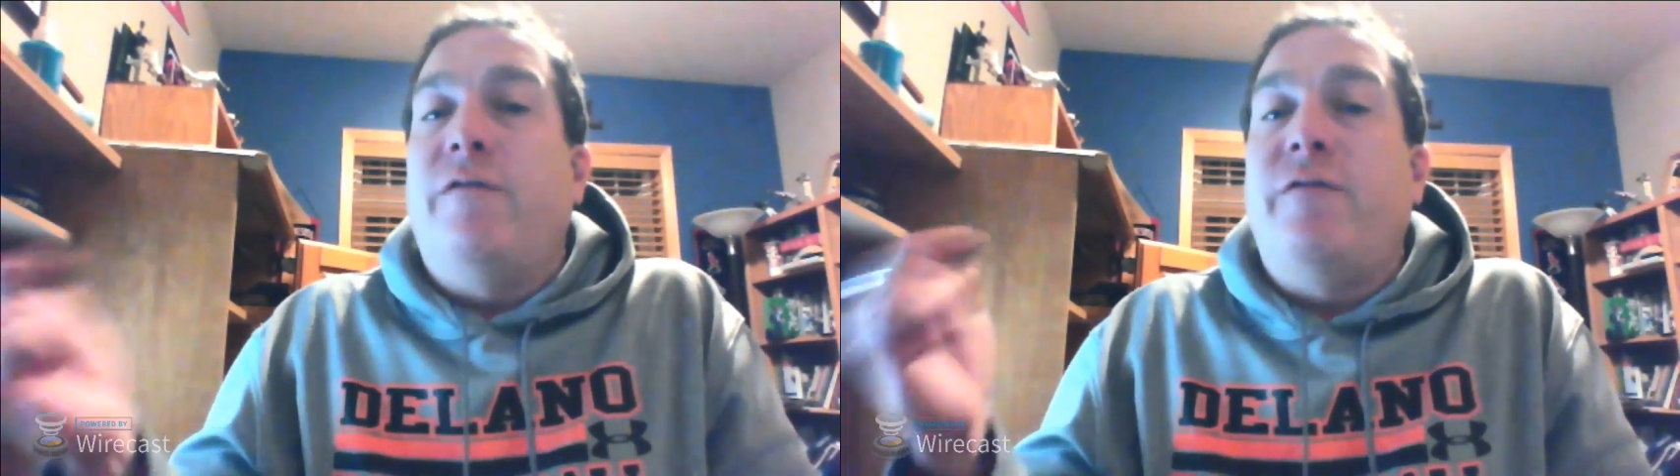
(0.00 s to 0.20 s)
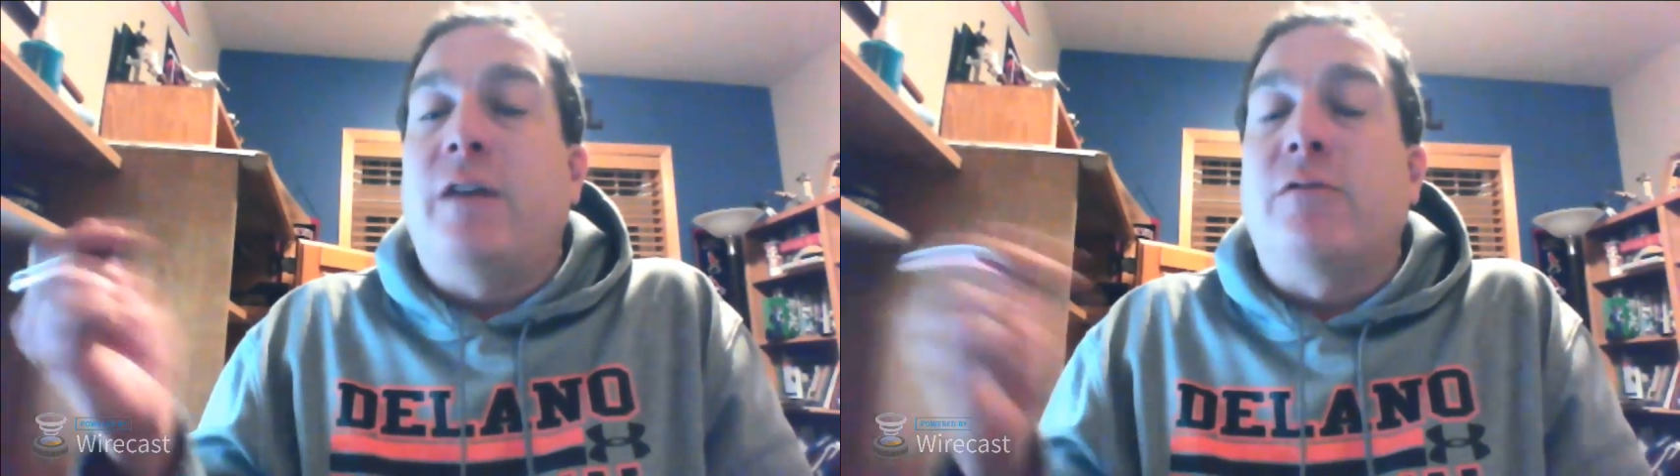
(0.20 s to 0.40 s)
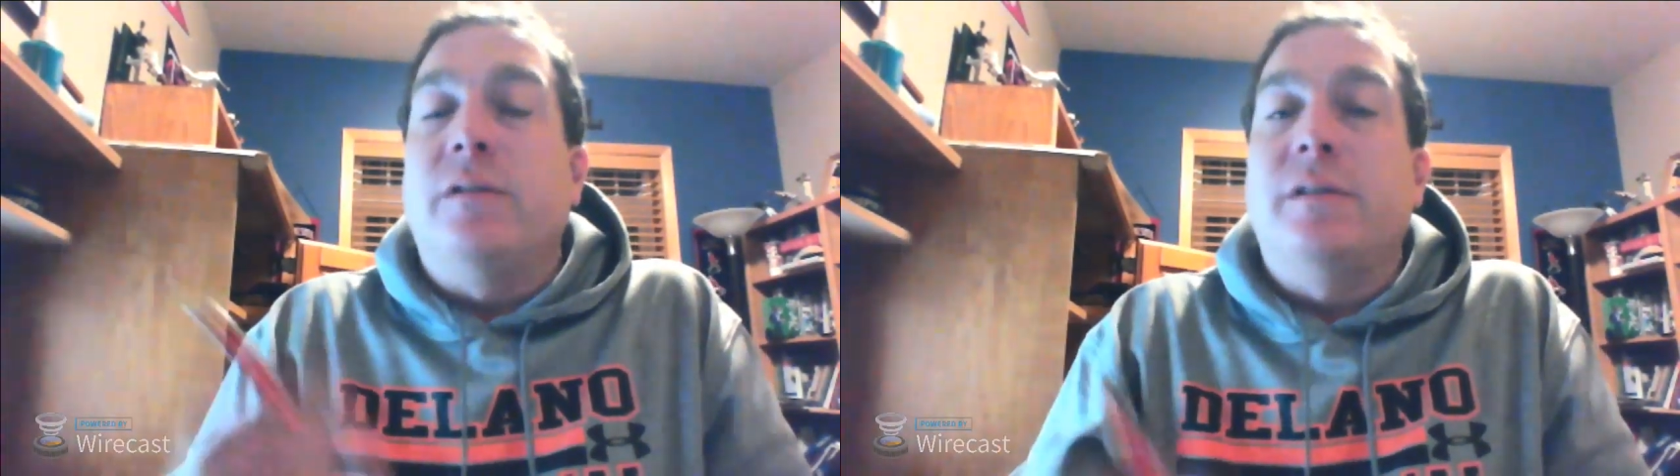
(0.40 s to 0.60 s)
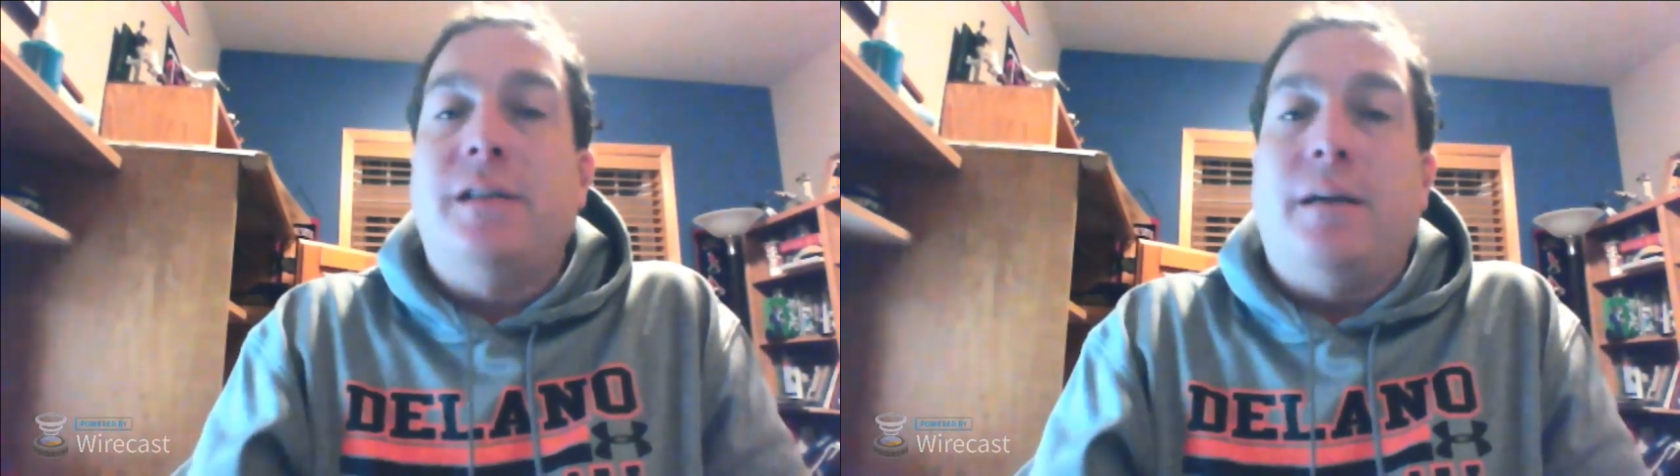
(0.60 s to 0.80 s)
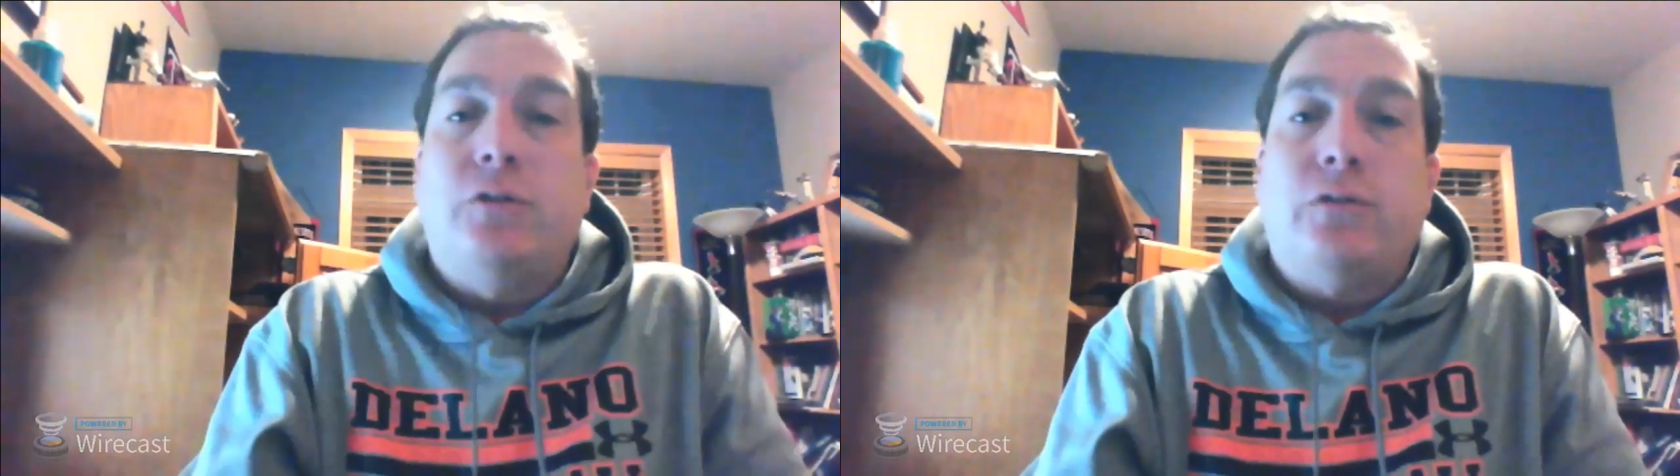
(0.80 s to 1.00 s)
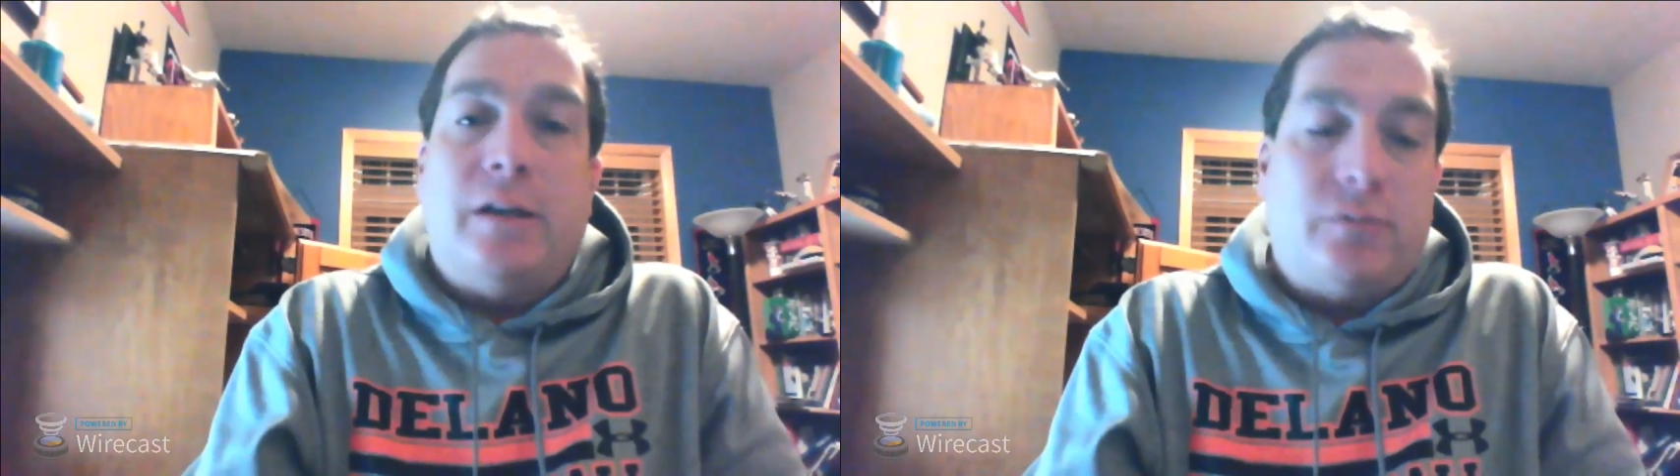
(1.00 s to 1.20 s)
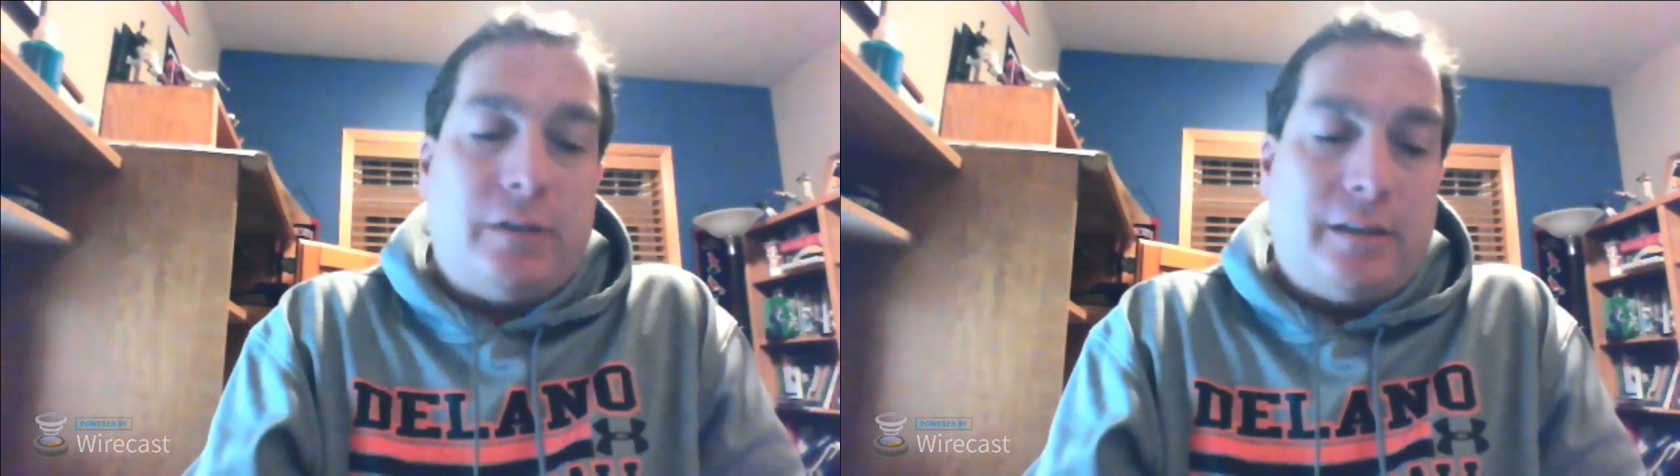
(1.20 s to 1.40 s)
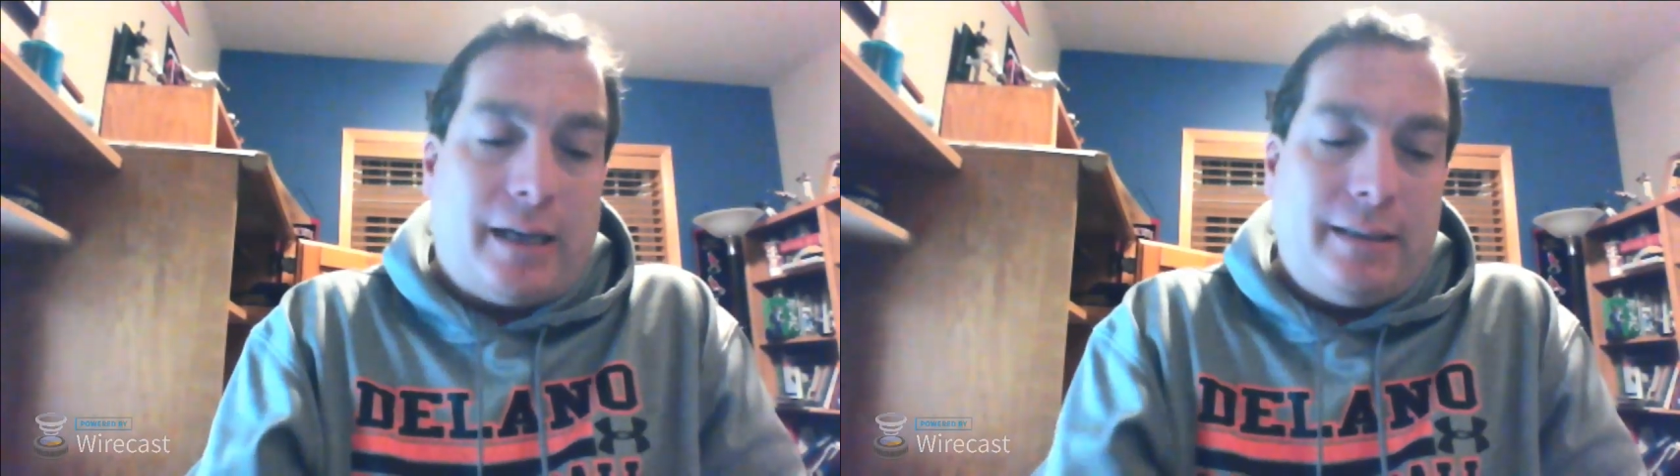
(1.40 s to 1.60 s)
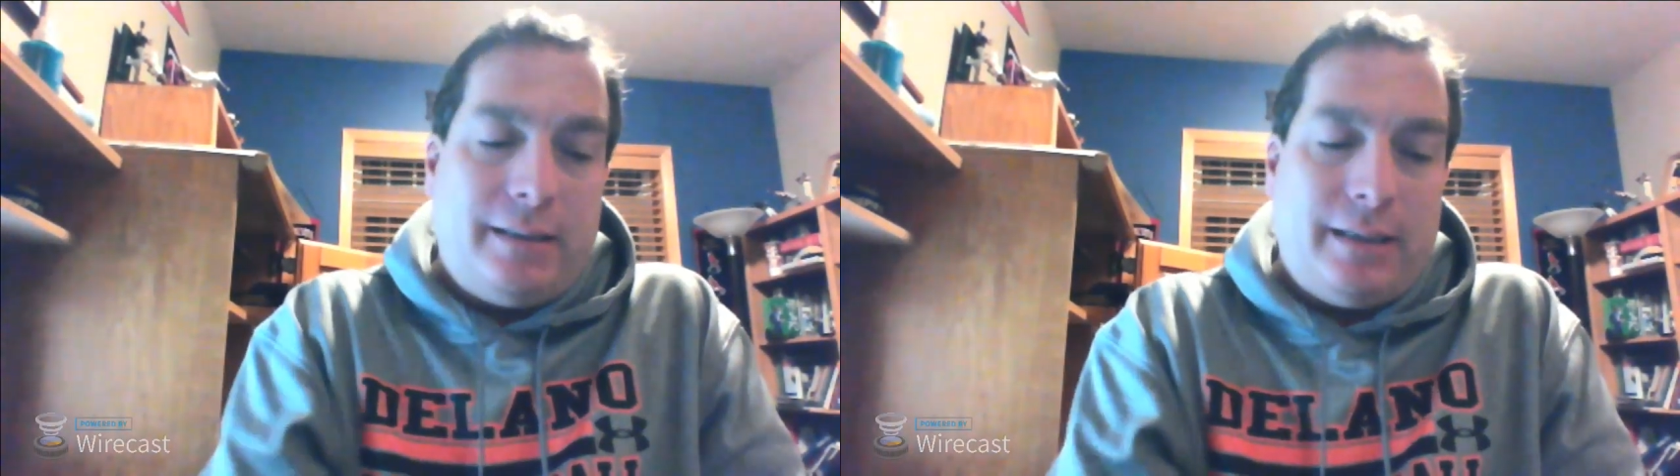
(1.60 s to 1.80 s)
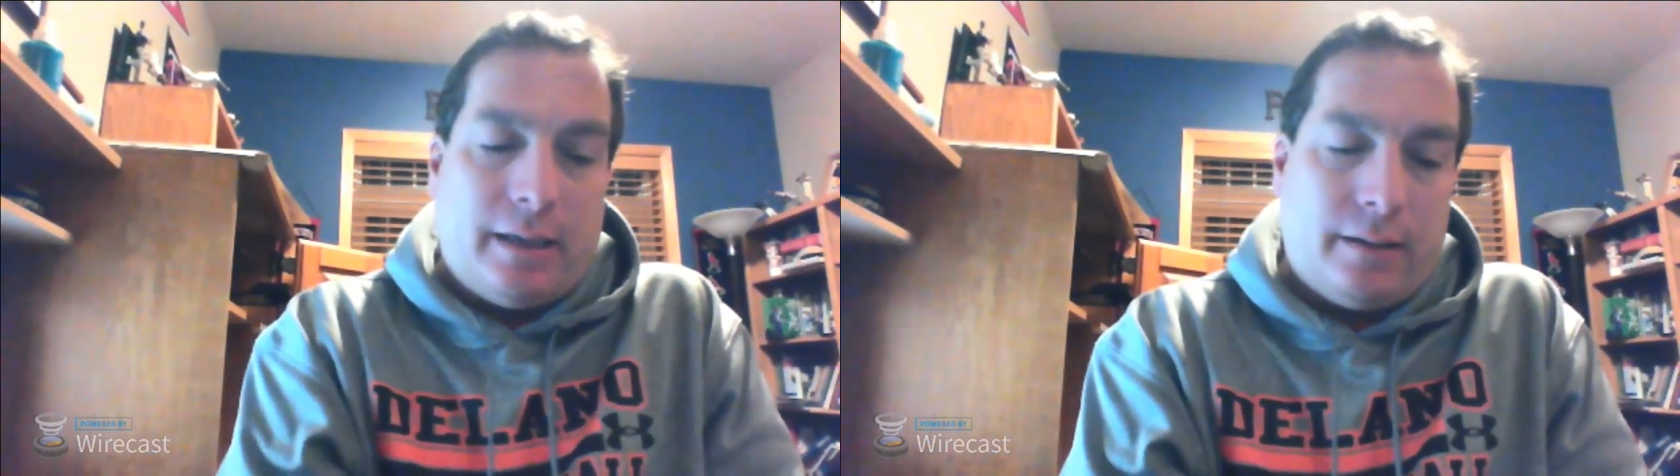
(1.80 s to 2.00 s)
federal sub-treasuries
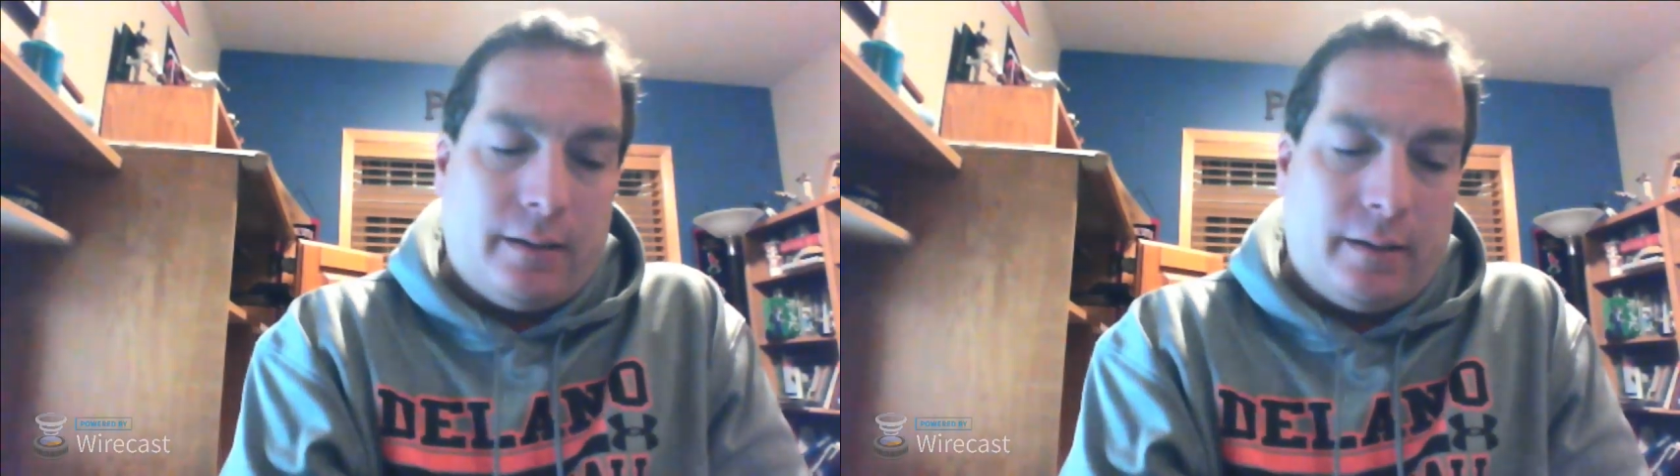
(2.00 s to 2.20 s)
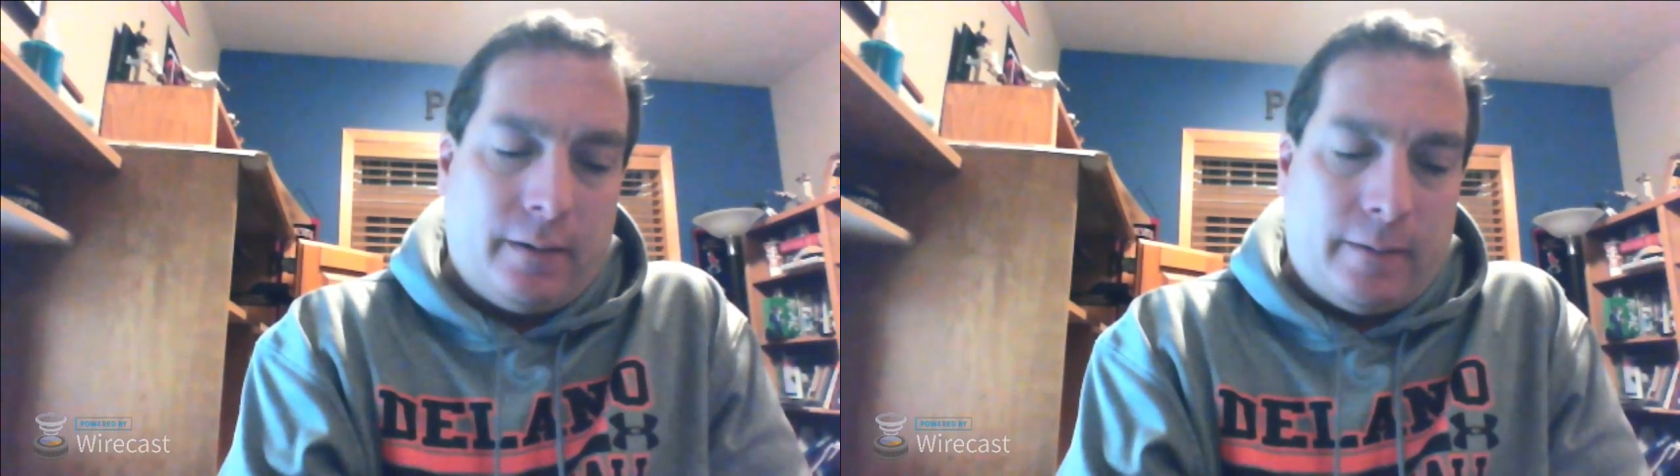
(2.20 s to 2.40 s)
idea